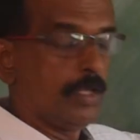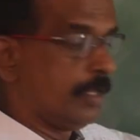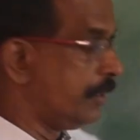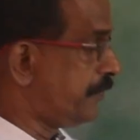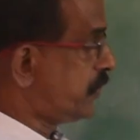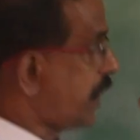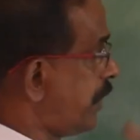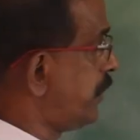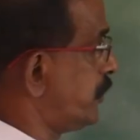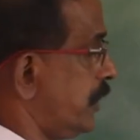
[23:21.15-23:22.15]
If you
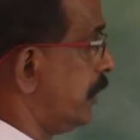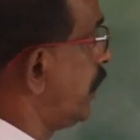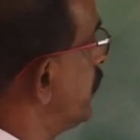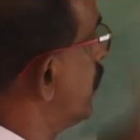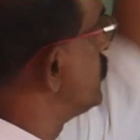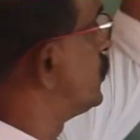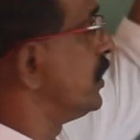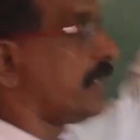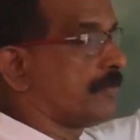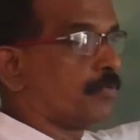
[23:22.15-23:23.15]
stand at here, I can't see
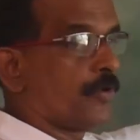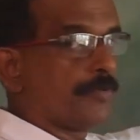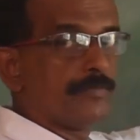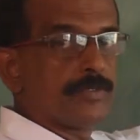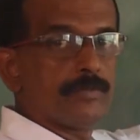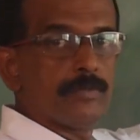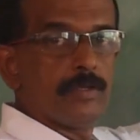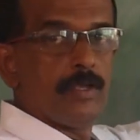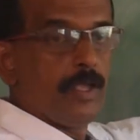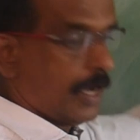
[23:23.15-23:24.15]
that point
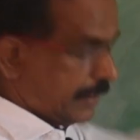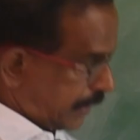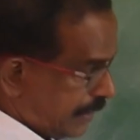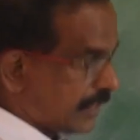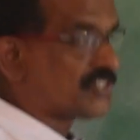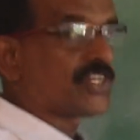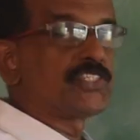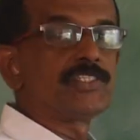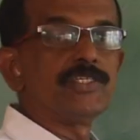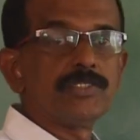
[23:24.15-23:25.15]
and I can't
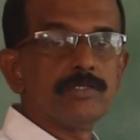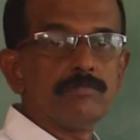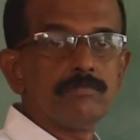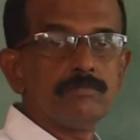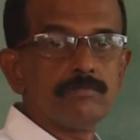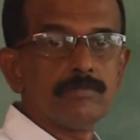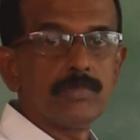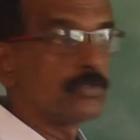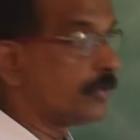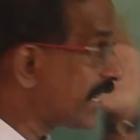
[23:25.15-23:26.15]
stretch the chain.
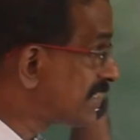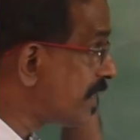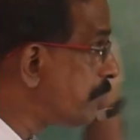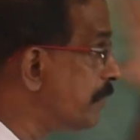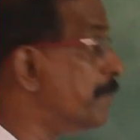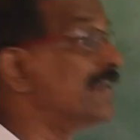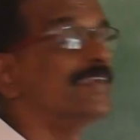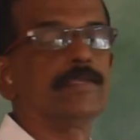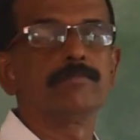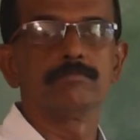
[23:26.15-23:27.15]
So, example,
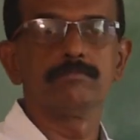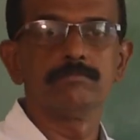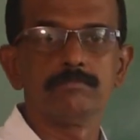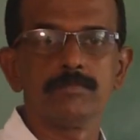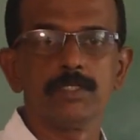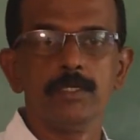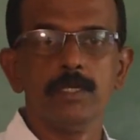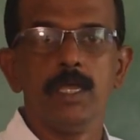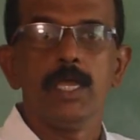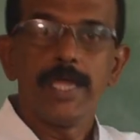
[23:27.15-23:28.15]
building,
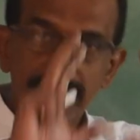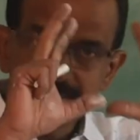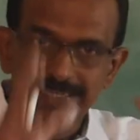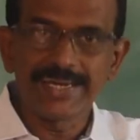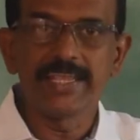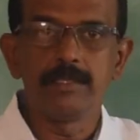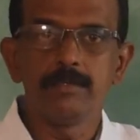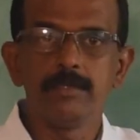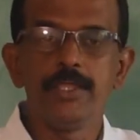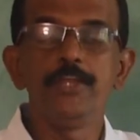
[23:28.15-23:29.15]
a tree
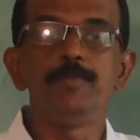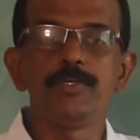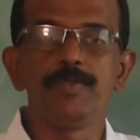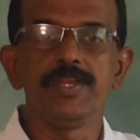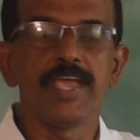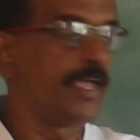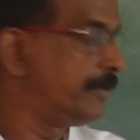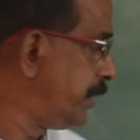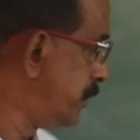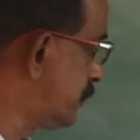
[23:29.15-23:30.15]
in between A and
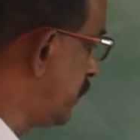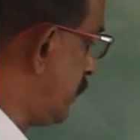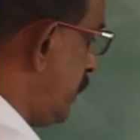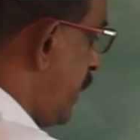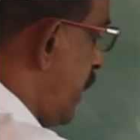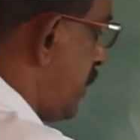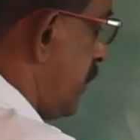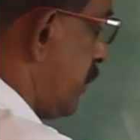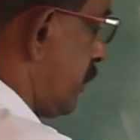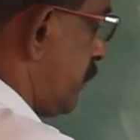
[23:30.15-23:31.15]
B. Say A here,